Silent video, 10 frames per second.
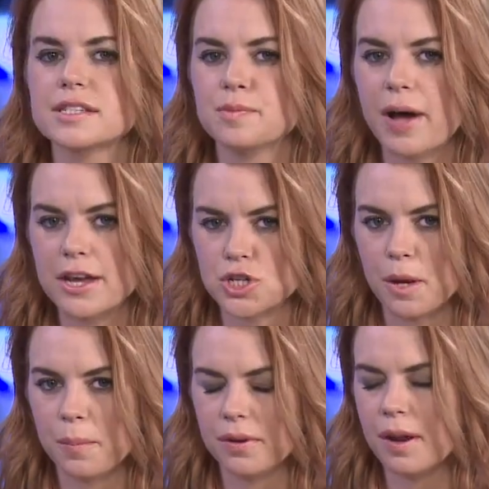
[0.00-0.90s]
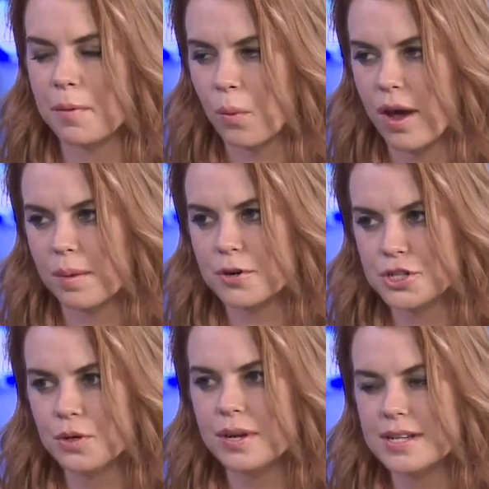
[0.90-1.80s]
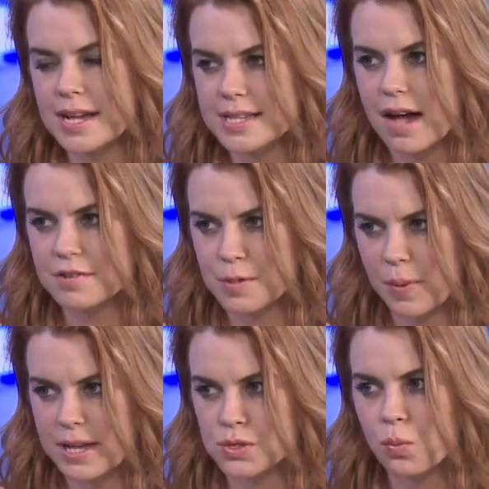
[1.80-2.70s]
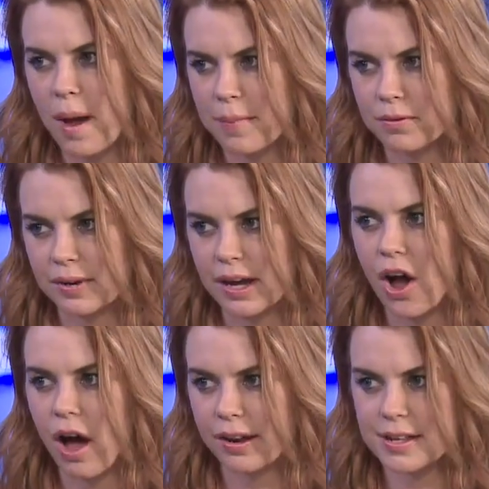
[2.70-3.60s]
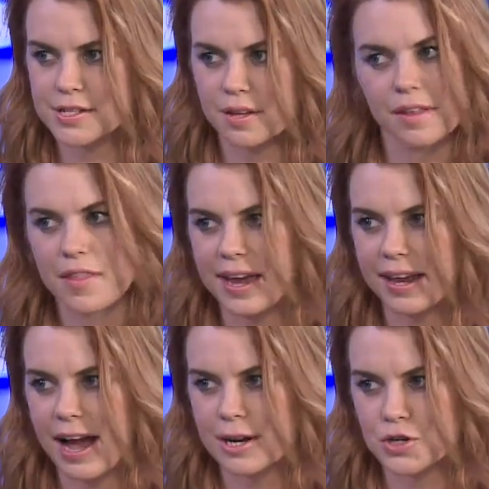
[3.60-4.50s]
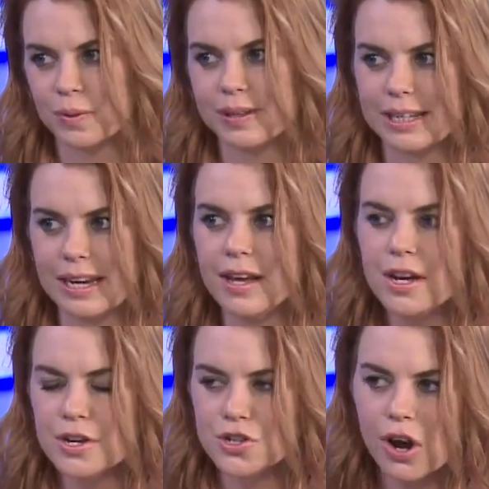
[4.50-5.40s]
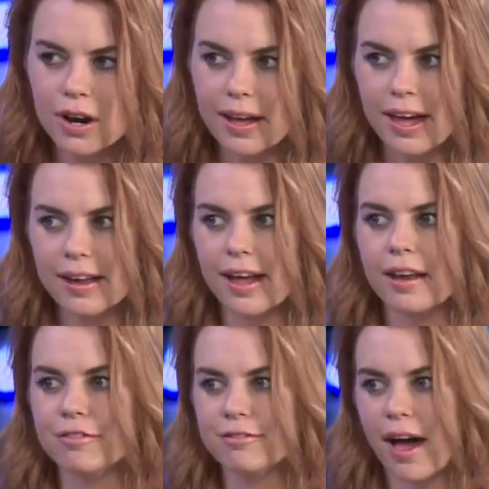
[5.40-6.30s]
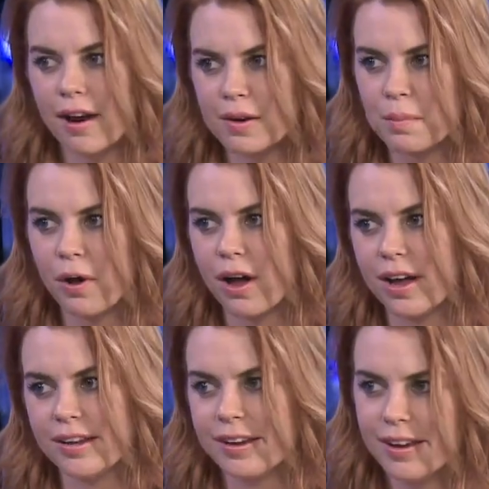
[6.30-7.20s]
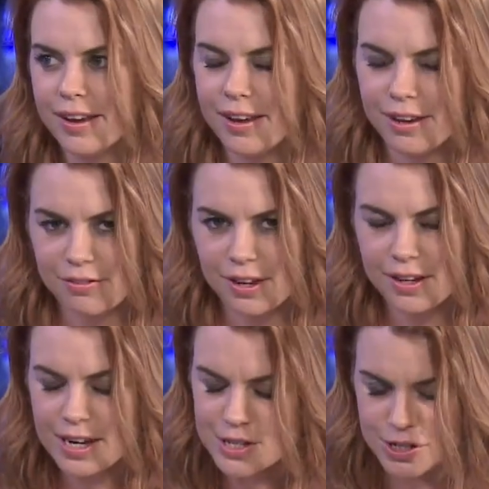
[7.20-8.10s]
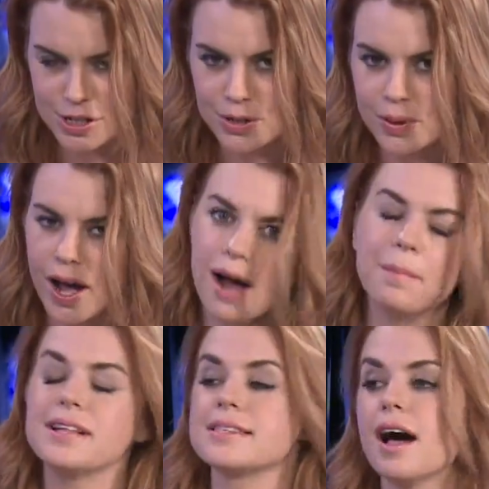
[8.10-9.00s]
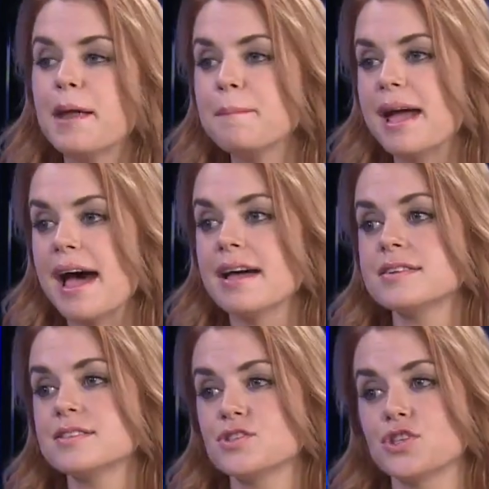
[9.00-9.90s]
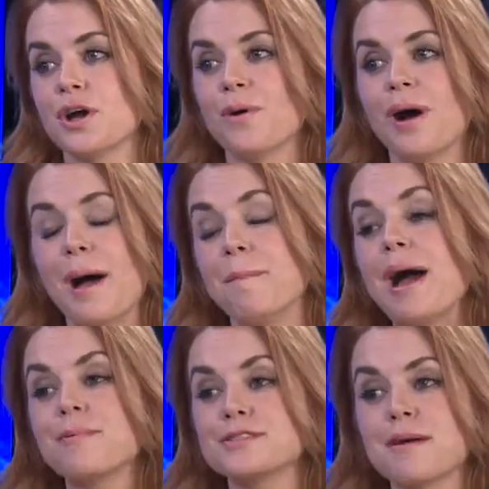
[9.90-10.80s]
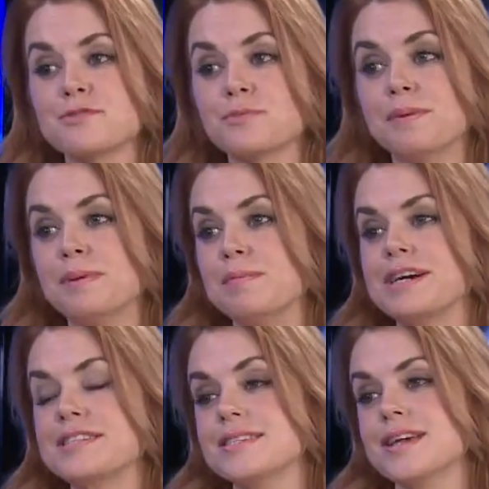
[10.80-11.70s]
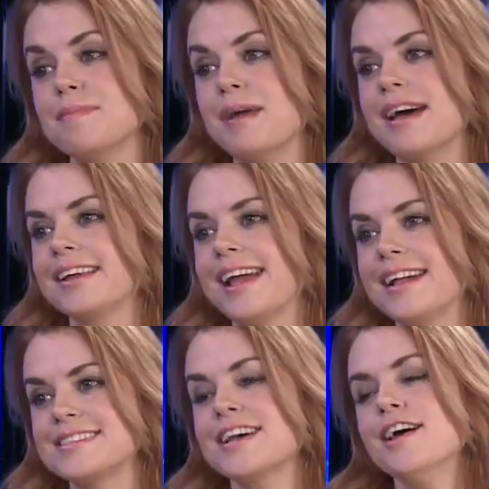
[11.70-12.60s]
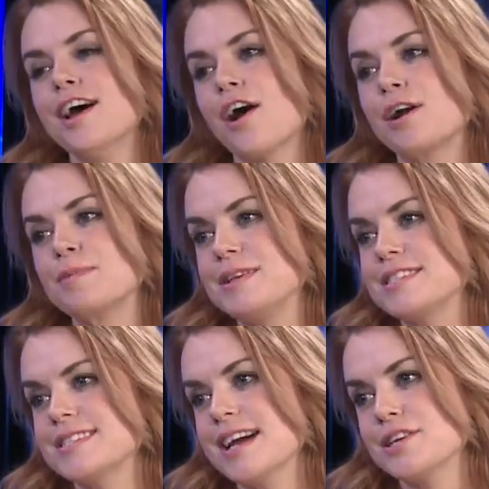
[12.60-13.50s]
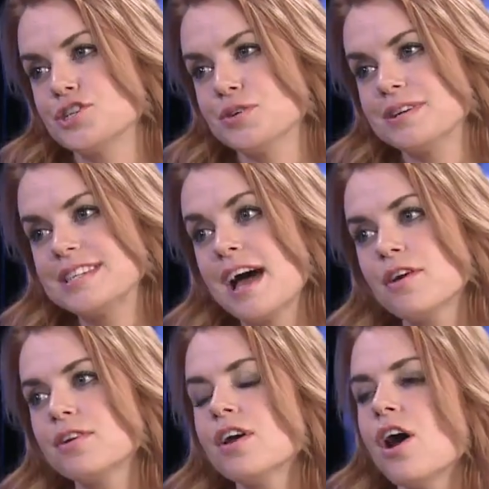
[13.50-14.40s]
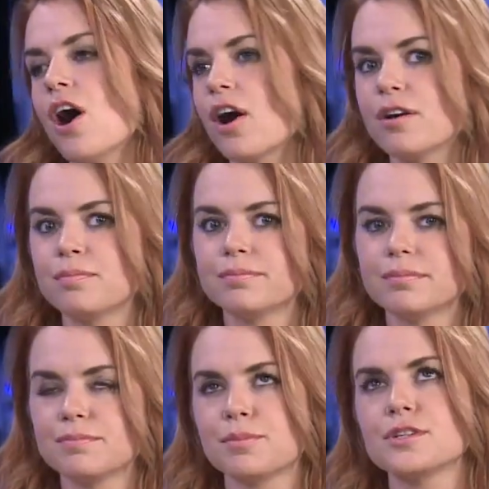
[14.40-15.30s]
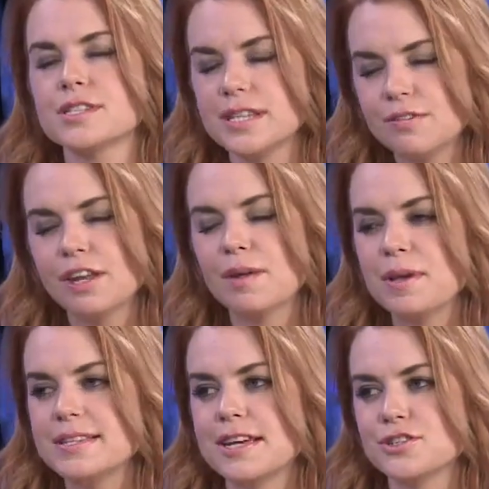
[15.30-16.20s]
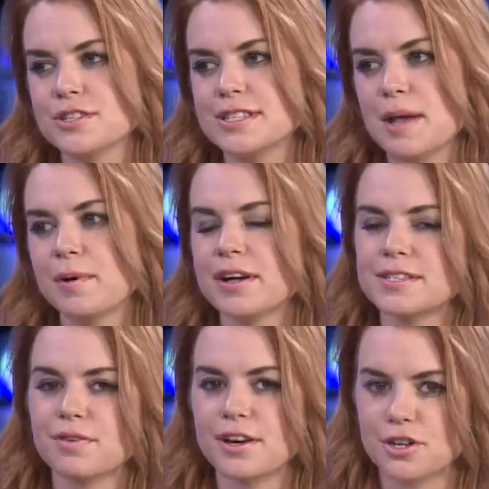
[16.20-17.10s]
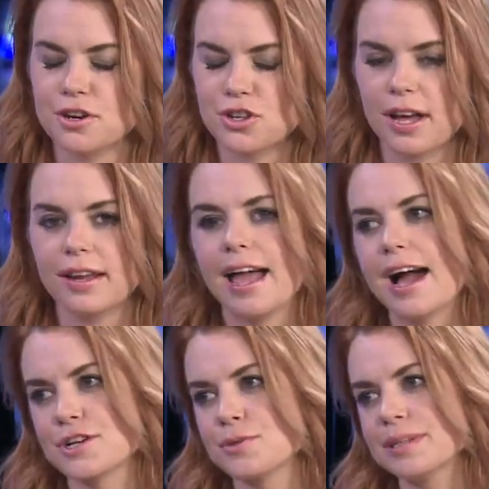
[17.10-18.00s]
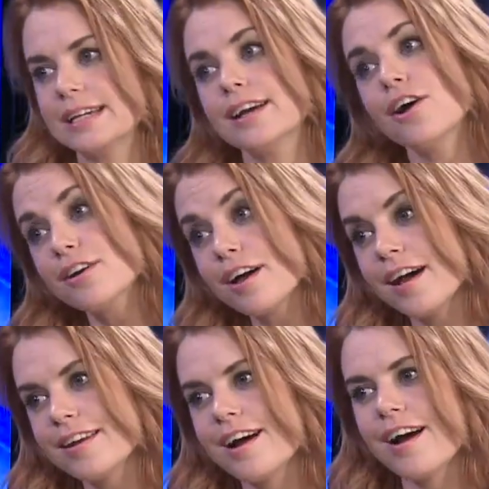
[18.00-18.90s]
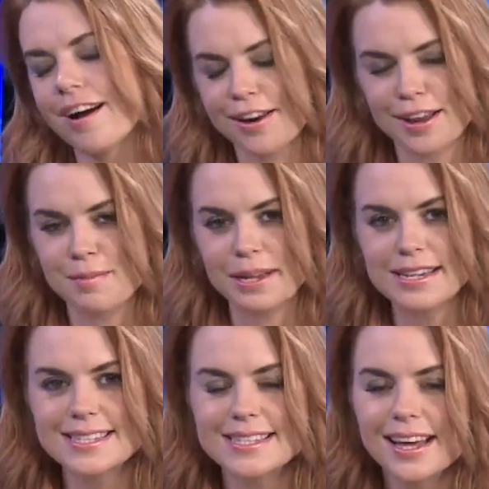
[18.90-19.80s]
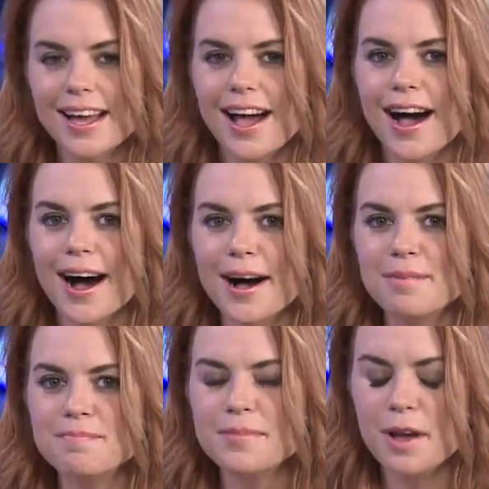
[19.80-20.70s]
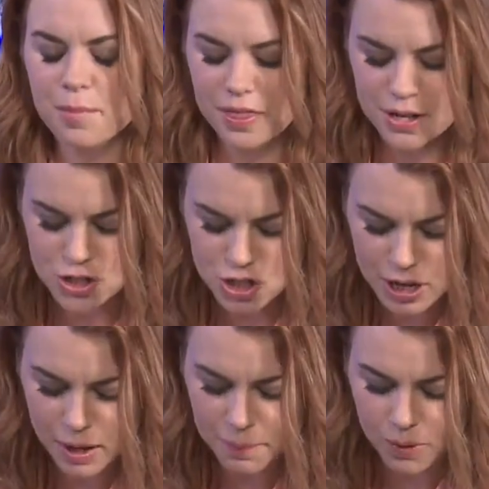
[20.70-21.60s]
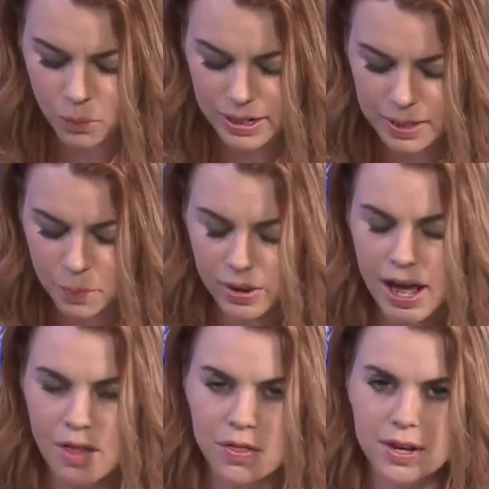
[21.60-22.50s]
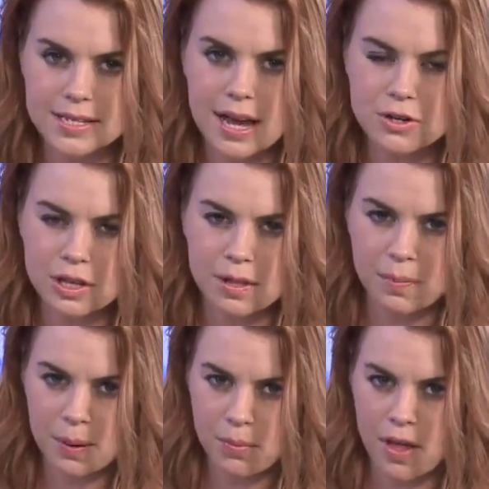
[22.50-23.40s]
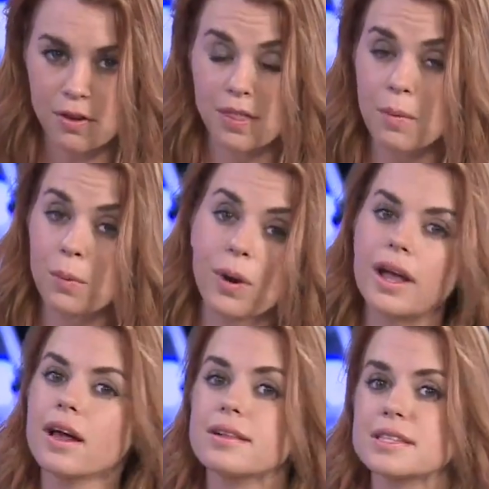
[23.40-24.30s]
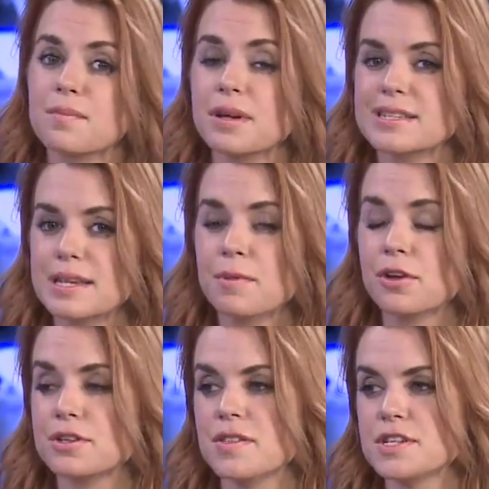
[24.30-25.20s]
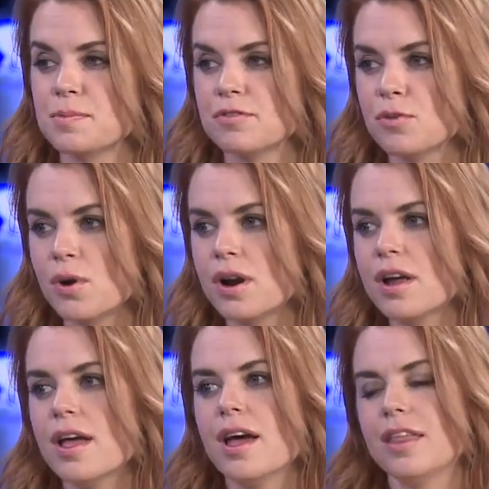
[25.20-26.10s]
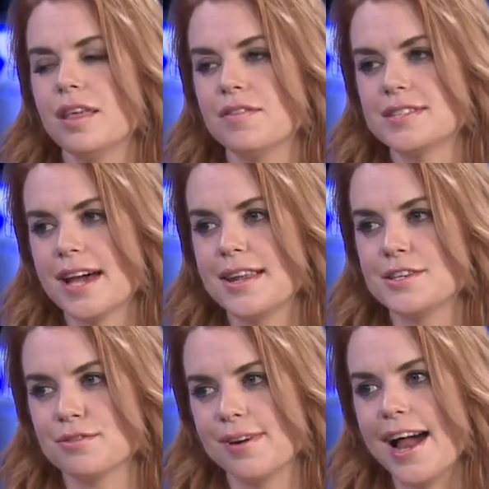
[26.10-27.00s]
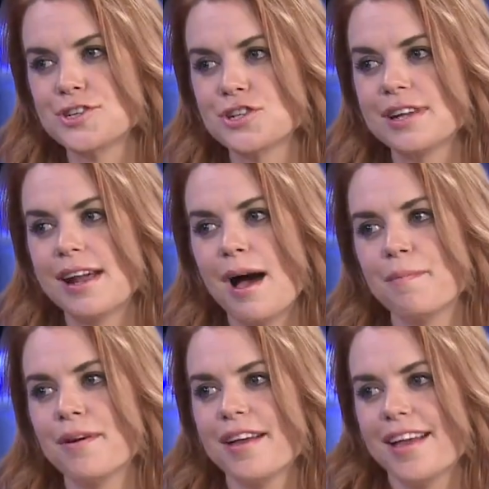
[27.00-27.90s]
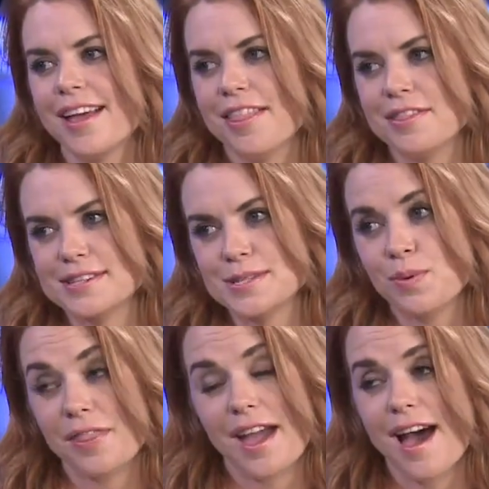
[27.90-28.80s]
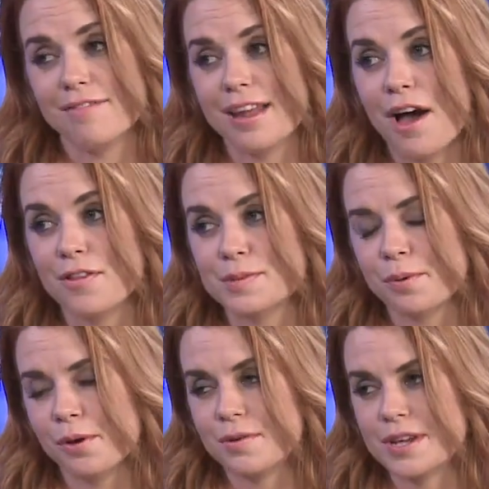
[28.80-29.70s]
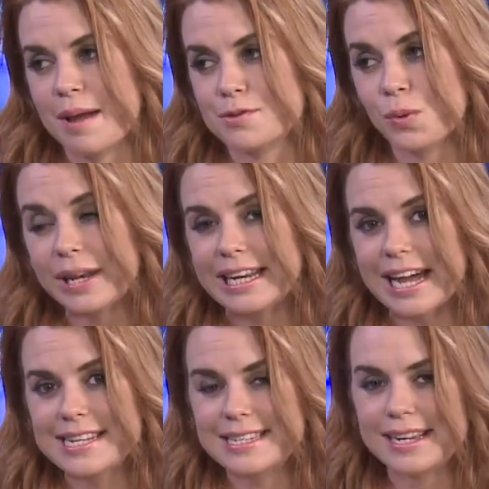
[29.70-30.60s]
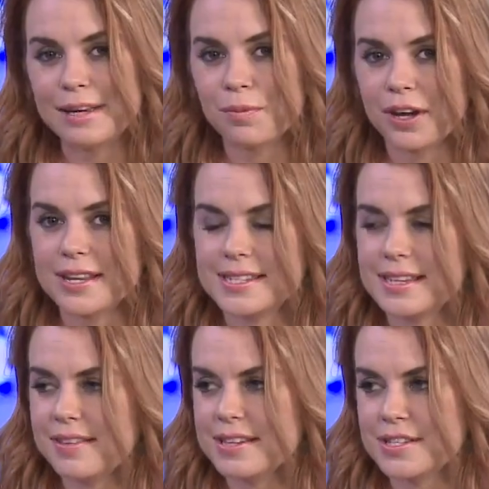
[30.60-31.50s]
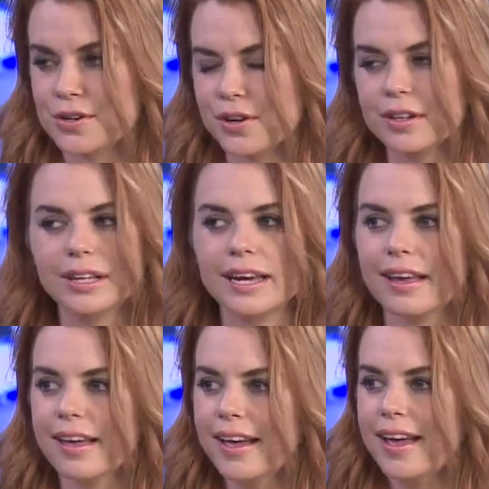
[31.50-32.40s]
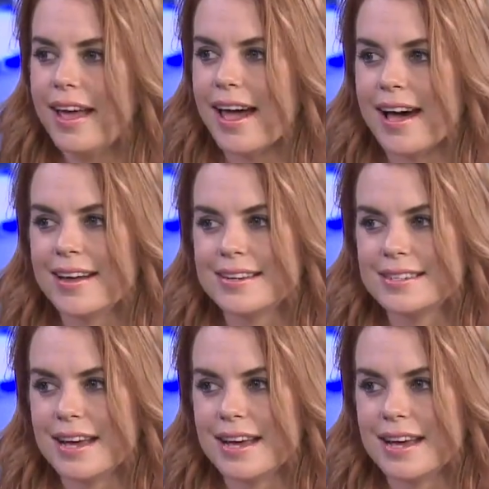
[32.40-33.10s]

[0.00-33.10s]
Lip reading: spy ship, number one. Number two, it does have space weaponry on it so that they can actually target and fire upon if they need to. It's unmanned, so my presumption would be because it's unmanned, in case our enemies decide to shoot it down, our perceived enemies, I should say, because Russia and China actually are not our enemies. But the ship, we need to point out that it's actually the big brother. They were working on something similar to this before. They've decided to ratchet it up. This is what they have now, this prototype. 2019, we're going to see this circling. And